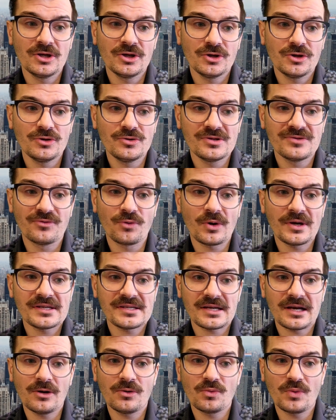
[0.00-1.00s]
whose
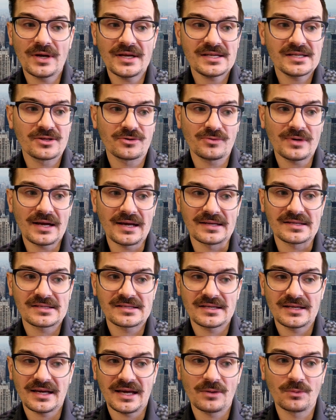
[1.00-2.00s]
voice outweighs the rest
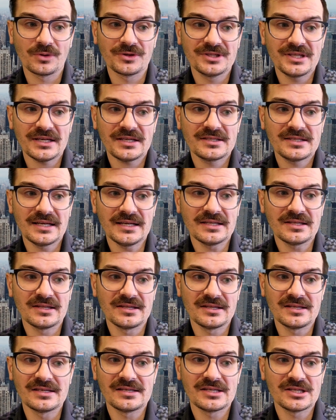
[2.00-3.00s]
and will dictate the
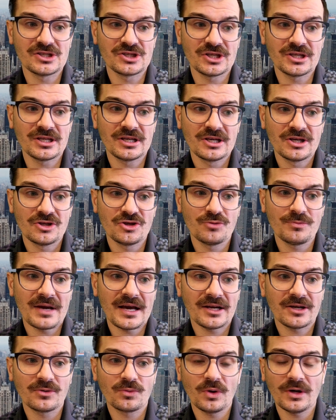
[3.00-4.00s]
decision no
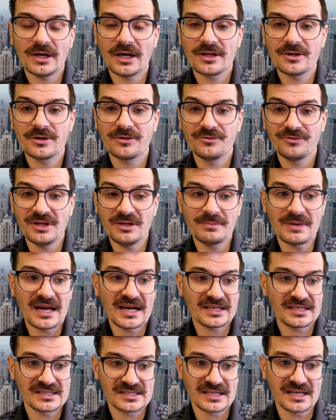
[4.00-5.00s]
matter what other
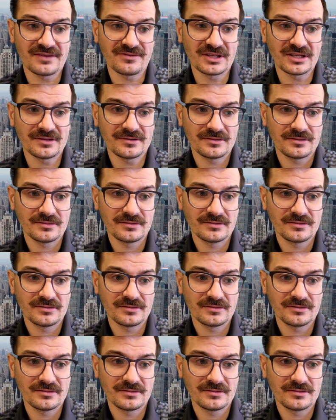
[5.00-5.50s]
feedback is given?